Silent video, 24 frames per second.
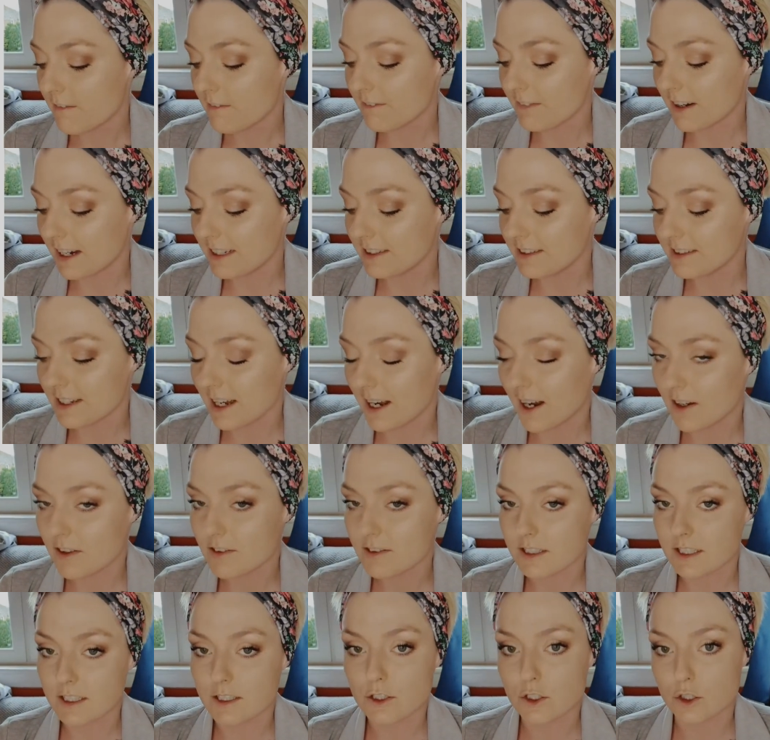
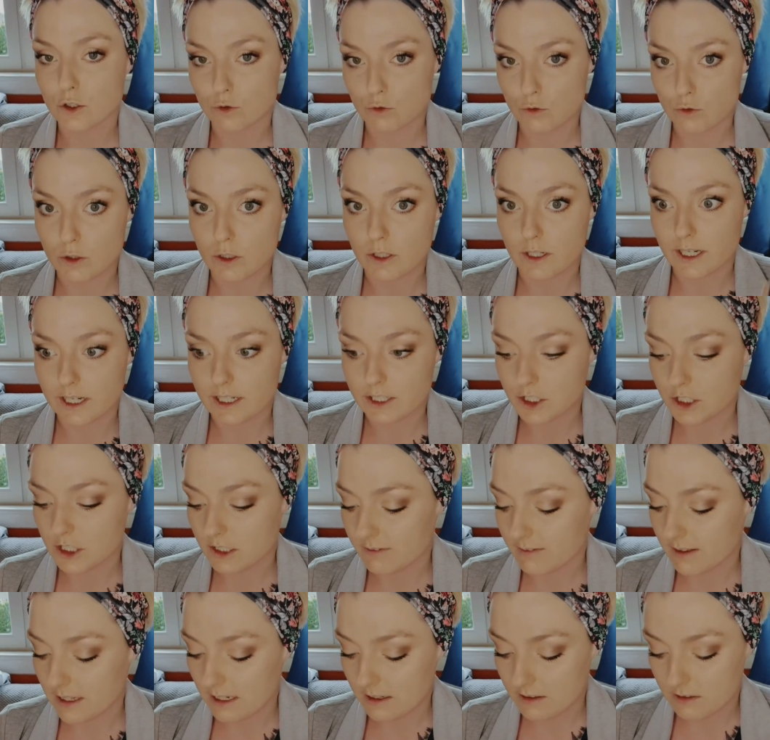fantastic to really
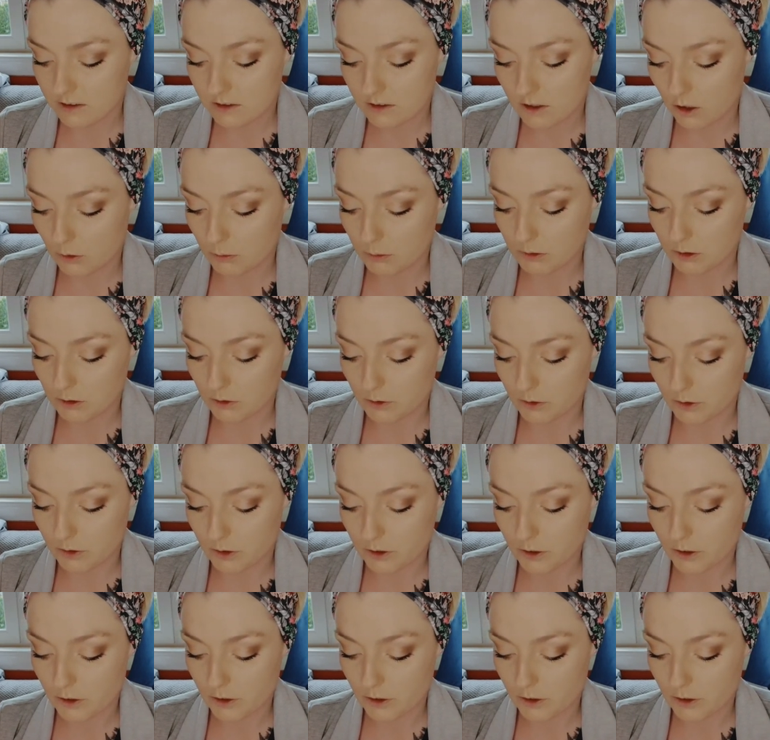achieve that sculpt look.